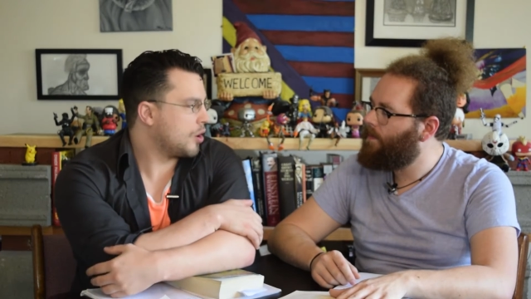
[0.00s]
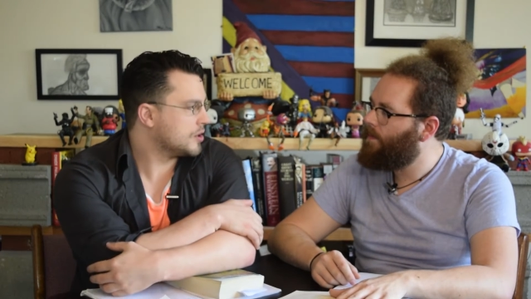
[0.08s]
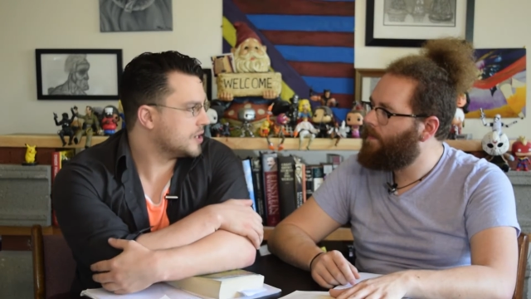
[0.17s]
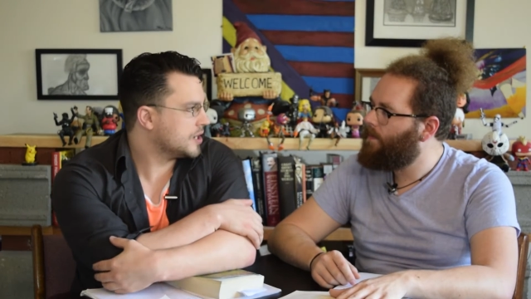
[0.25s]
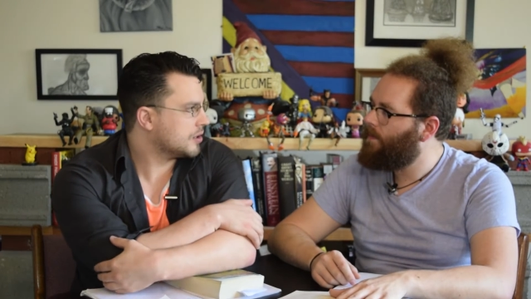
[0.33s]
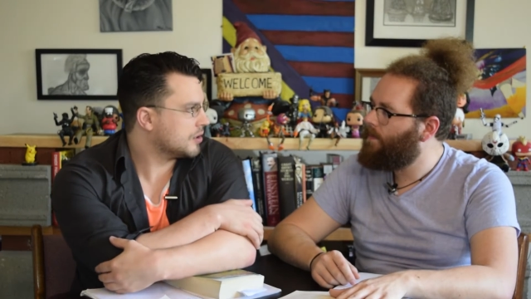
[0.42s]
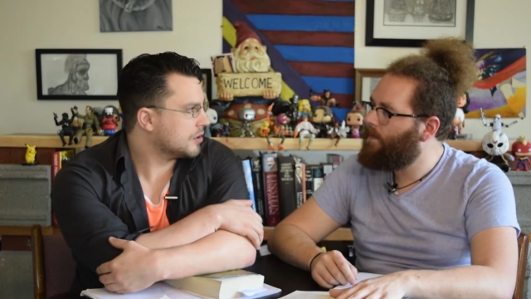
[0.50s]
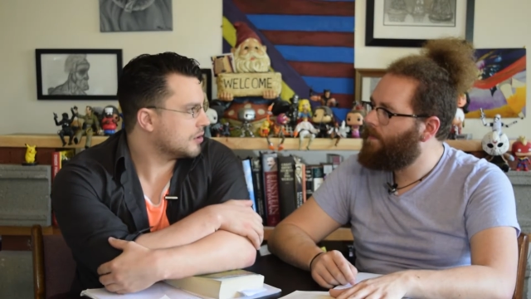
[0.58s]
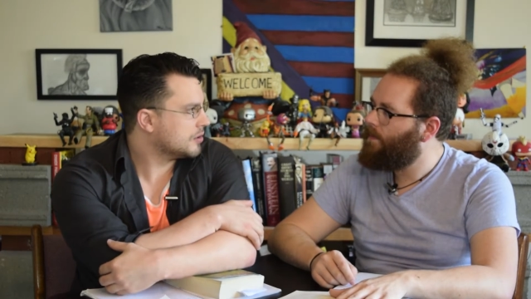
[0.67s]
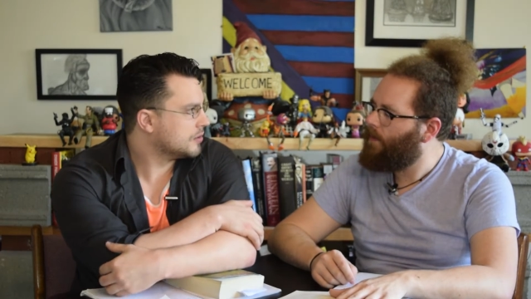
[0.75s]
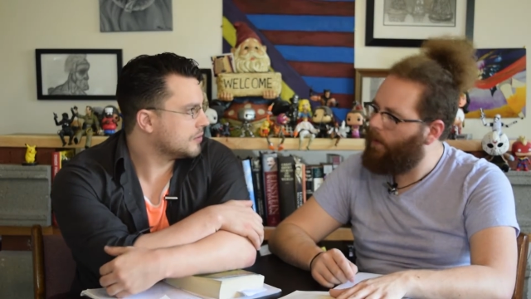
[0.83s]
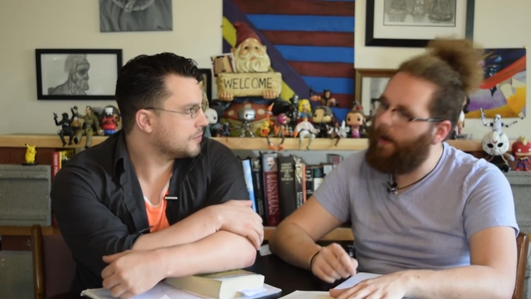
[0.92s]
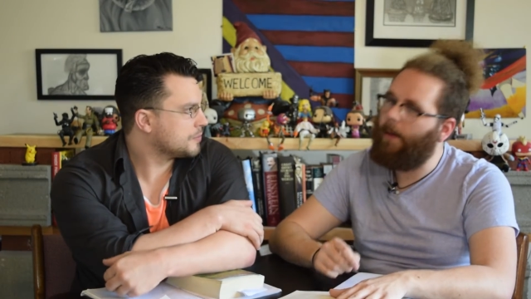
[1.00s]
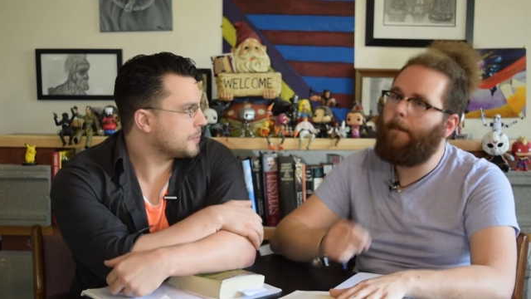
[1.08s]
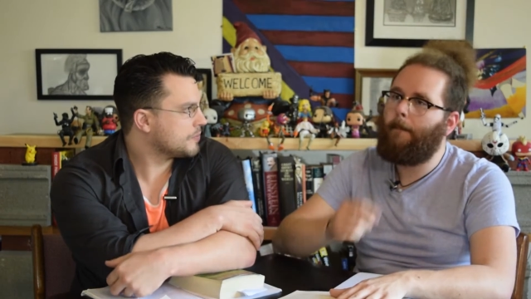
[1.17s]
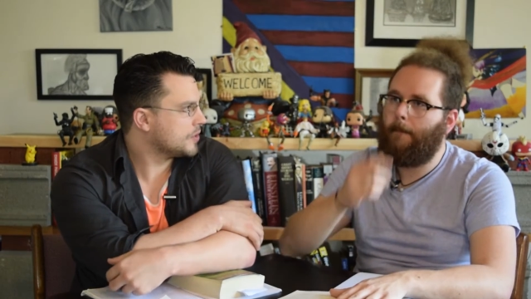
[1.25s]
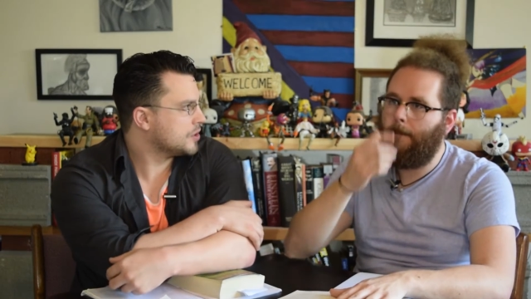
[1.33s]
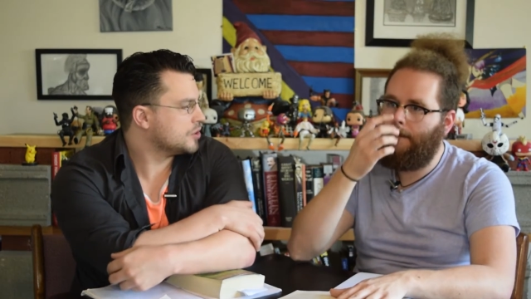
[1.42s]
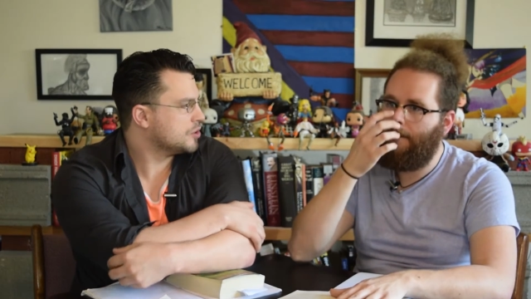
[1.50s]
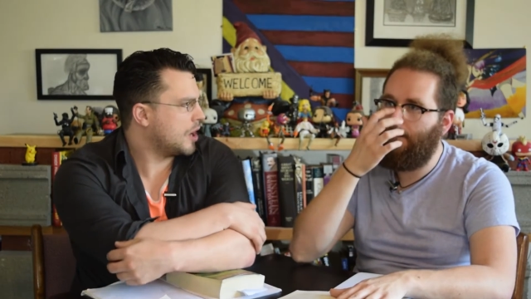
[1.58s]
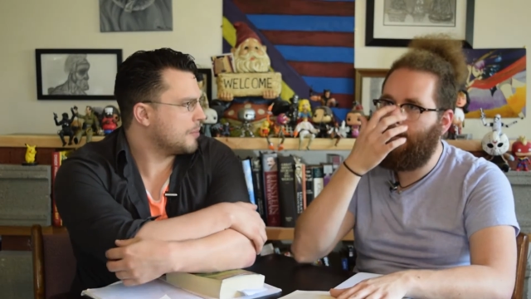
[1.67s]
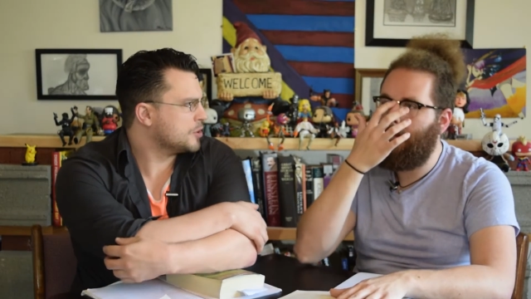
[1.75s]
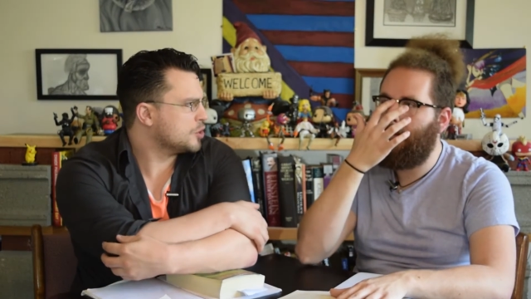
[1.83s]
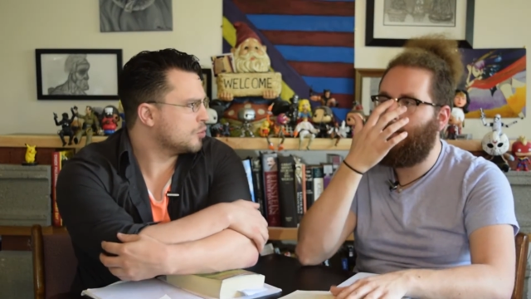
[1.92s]
Speaker 1: on terror. Okay. Do you,
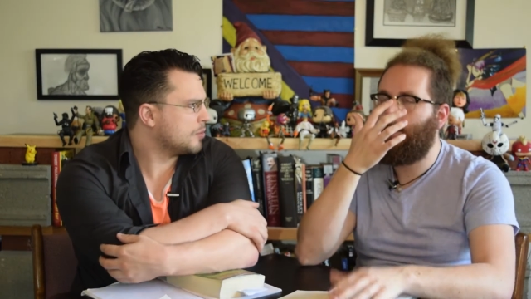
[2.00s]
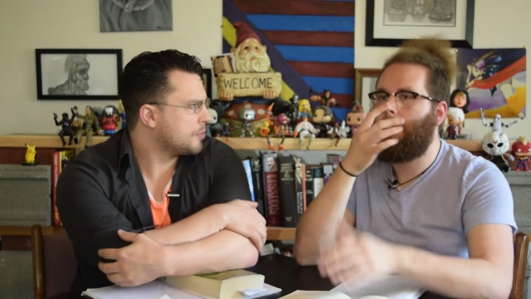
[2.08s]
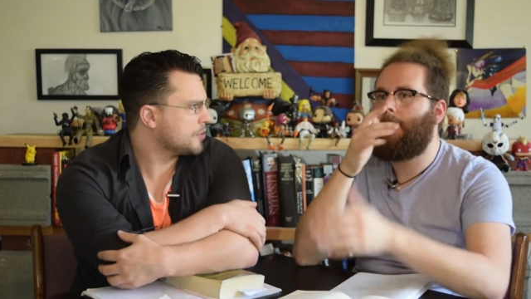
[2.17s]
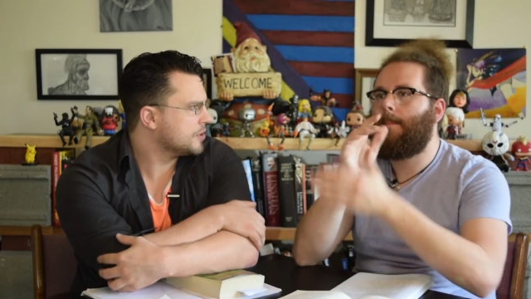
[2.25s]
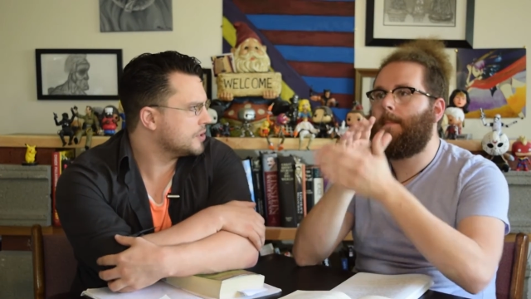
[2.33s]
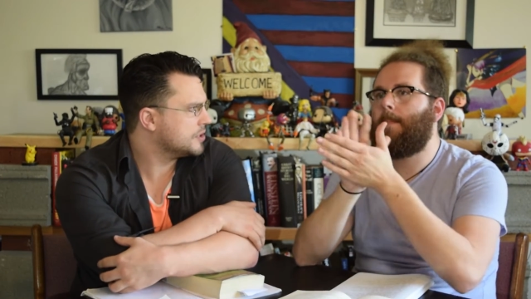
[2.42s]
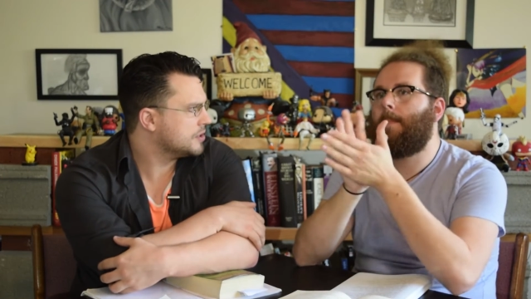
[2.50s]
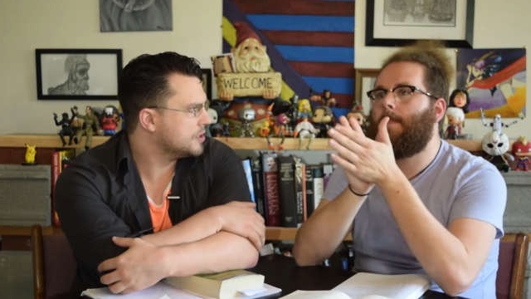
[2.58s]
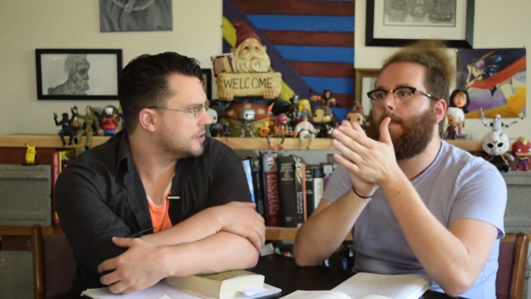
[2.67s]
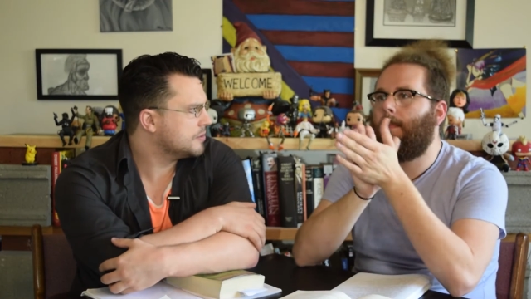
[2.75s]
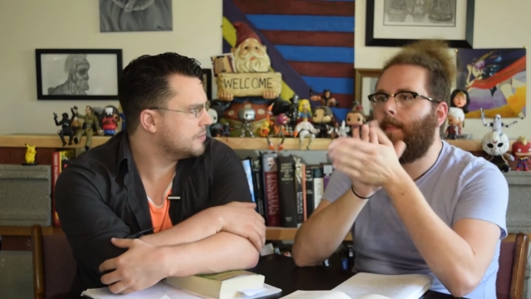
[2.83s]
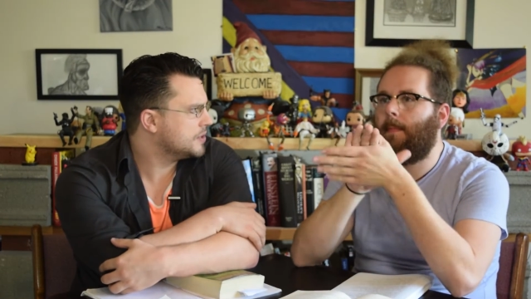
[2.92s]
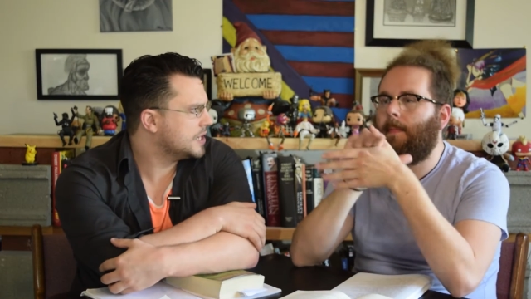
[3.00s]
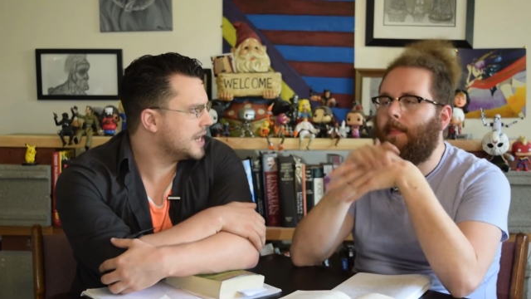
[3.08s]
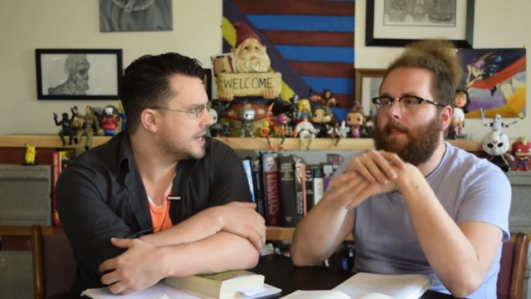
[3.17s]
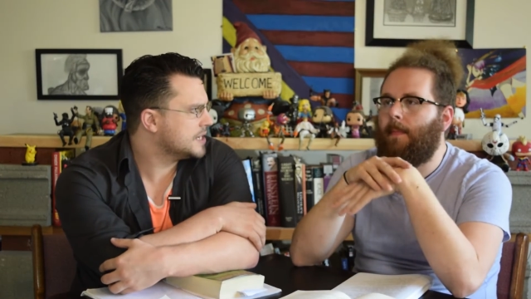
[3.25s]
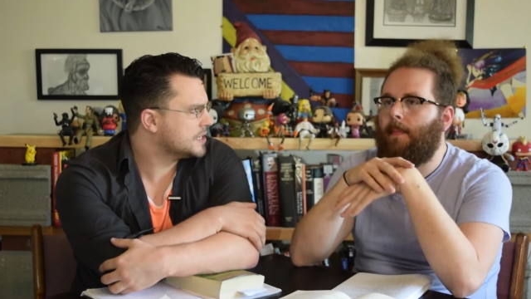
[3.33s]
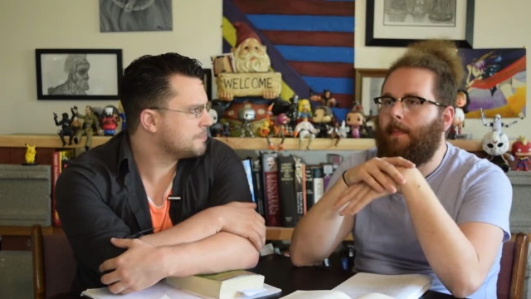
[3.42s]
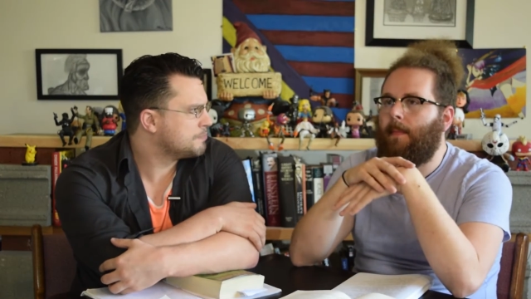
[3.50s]
I mean, do you remember the, the days